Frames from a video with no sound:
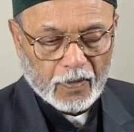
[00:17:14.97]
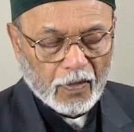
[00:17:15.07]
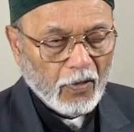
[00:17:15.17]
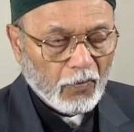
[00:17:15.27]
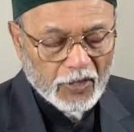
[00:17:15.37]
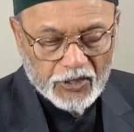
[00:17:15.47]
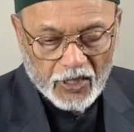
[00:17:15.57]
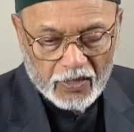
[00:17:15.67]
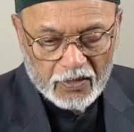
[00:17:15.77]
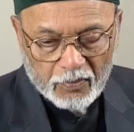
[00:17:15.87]
When
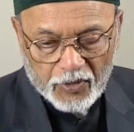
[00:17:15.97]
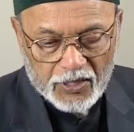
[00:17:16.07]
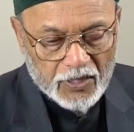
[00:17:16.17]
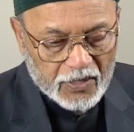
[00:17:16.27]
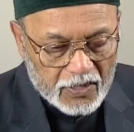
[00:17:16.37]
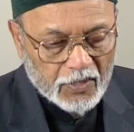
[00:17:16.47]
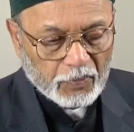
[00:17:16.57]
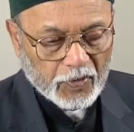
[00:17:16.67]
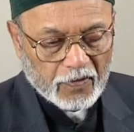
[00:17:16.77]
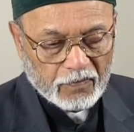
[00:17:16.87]
Sheikh Tabrizi
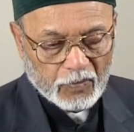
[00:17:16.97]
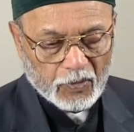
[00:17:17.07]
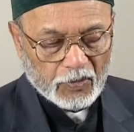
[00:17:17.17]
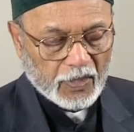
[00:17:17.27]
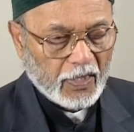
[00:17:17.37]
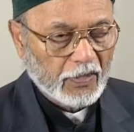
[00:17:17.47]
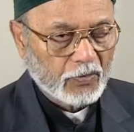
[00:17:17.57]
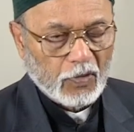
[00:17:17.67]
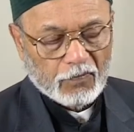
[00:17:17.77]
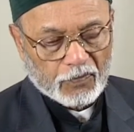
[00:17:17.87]
disappeared from Konya in
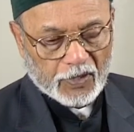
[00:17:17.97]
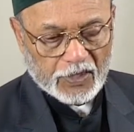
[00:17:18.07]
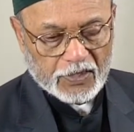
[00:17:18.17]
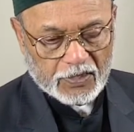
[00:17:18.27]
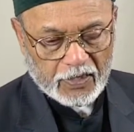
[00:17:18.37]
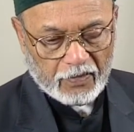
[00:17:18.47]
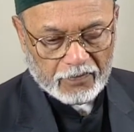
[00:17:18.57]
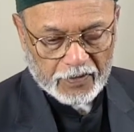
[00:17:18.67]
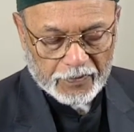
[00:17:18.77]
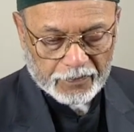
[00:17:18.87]

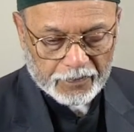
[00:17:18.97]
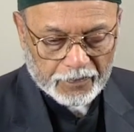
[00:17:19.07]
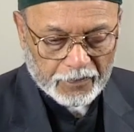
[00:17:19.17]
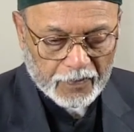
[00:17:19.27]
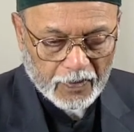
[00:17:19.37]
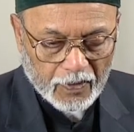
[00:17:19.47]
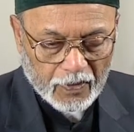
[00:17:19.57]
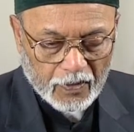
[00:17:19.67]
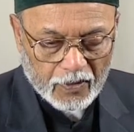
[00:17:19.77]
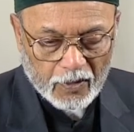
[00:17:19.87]
1247,
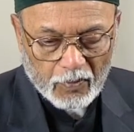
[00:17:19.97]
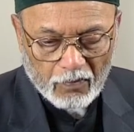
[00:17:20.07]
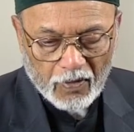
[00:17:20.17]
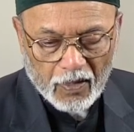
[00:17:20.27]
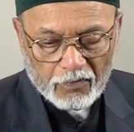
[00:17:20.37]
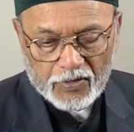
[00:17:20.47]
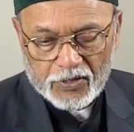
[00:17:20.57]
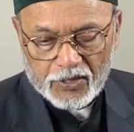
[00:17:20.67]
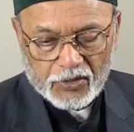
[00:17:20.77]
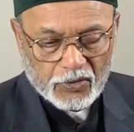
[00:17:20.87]
the Maulana was
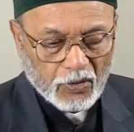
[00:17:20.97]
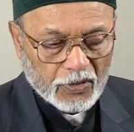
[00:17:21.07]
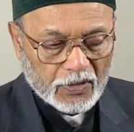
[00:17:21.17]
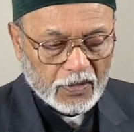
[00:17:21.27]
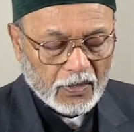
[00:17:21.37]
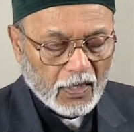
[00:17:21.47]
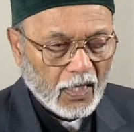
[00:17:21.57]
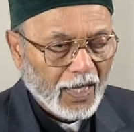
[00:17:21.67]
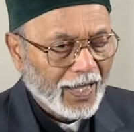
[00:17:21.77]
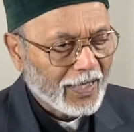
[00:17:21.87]
distraught
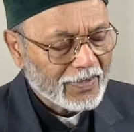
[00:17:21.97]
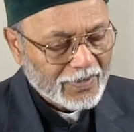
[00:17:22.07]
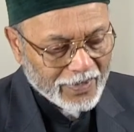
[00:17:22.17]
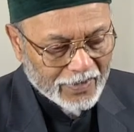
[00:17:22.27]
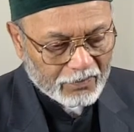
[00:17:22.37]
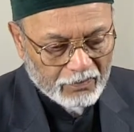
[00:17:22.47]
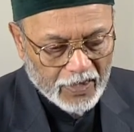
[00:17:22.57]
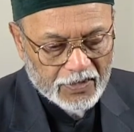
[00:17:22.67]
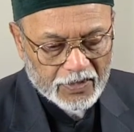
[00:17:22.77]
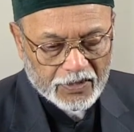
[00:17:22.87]
and sent
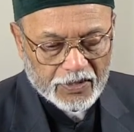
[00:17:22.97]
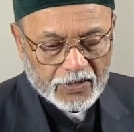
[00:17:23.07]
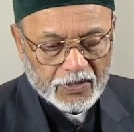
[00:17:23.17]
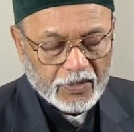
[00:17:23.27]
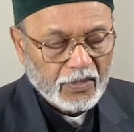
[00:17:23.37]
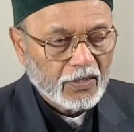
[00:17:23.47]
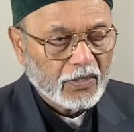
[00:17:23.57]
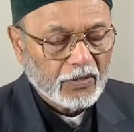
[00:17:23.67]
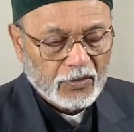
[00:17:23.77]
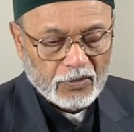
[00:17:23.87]
messengers
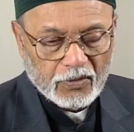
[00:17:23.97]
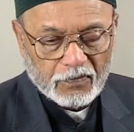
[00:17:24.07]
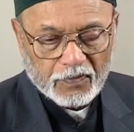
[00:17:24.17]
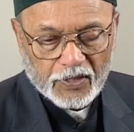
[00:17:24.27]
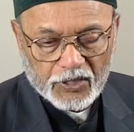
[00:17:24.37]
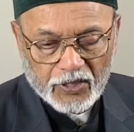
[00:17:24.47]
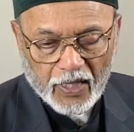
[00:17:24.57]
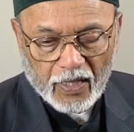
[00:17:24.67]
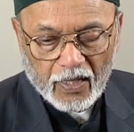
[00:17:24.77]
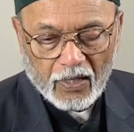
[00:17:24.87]
to look for the
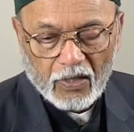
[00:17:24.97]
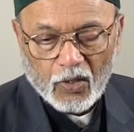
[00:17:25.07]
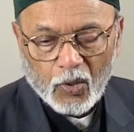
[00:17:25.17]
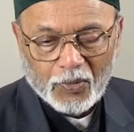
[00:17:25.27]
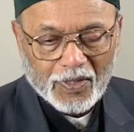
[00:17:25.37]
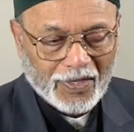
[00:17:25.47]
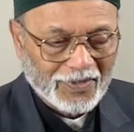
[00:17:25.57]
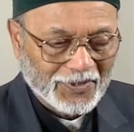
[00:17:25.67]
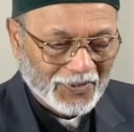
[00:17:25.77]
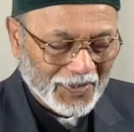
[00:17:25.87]
Sheikh all over
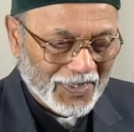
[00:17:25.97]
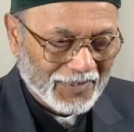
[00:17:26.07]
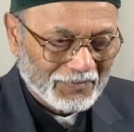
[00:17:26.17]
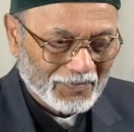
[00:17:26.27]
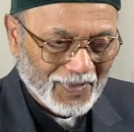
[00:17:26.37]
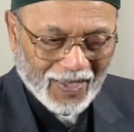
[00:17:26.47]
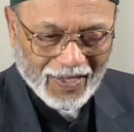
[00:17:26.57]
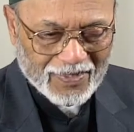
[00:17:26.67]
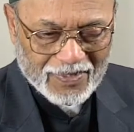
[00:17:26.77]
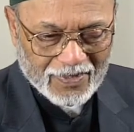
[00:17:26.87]
Anatolia
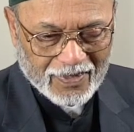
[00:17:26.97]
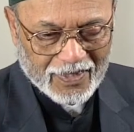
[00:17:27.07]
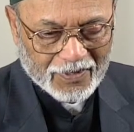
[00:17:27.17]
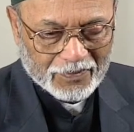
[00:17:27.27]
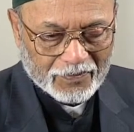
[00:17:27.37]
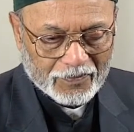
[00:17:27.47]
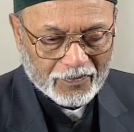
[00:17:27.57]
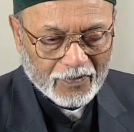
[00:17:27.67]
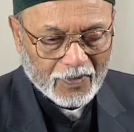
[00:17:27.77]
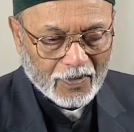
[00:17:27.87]
and Syria.
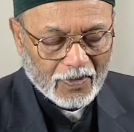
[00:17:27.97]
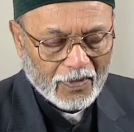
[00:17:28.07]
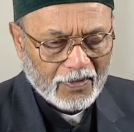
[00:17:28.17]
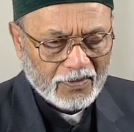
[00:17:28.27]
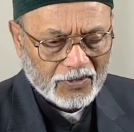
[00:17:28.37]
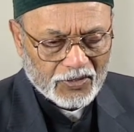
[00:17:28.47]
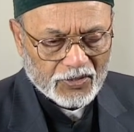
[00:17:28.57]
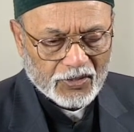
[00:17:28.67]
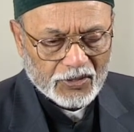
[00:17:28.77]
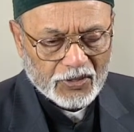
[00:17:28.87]
The
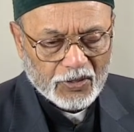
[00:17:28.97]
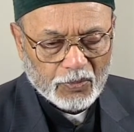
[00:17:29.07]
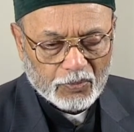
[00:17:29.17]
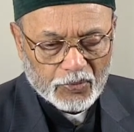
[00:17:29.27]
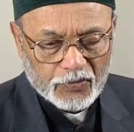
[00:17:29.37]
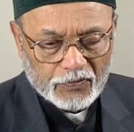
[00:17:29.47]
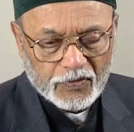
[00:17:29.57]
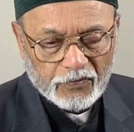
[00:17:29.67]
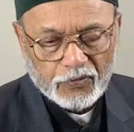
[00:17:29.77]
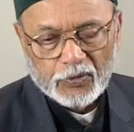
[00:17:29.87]
search
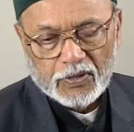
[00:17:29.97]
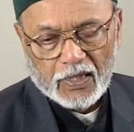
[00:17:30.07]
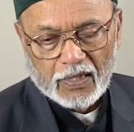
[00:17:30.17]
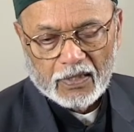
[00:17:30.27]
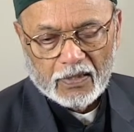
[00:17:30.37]
proved futile,